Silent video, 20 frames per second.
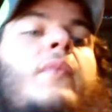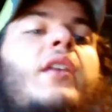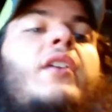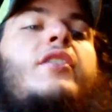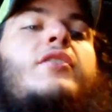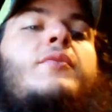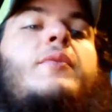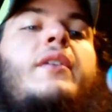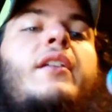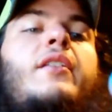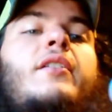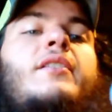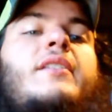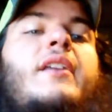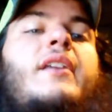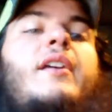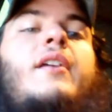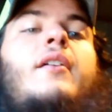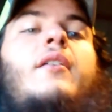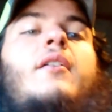Here's what it looks
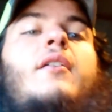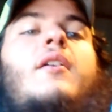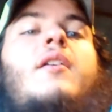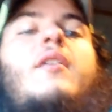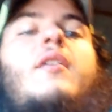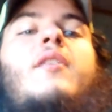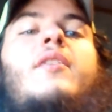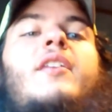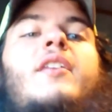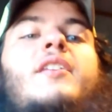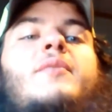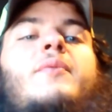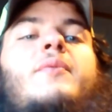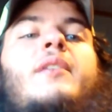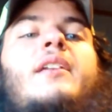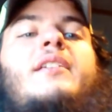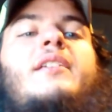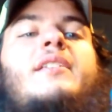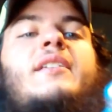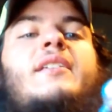like. This
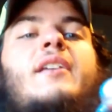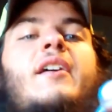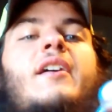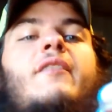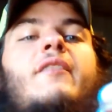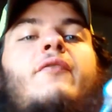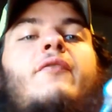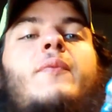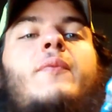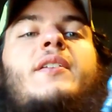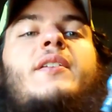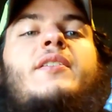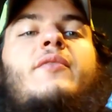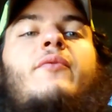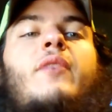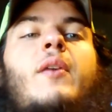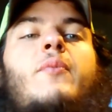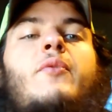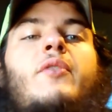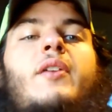one is designed for a piece of
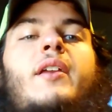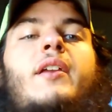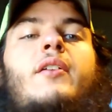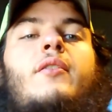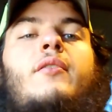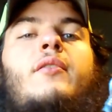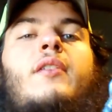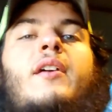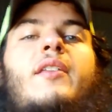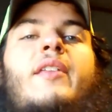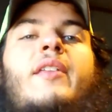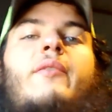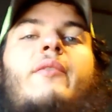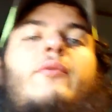rubber here, and that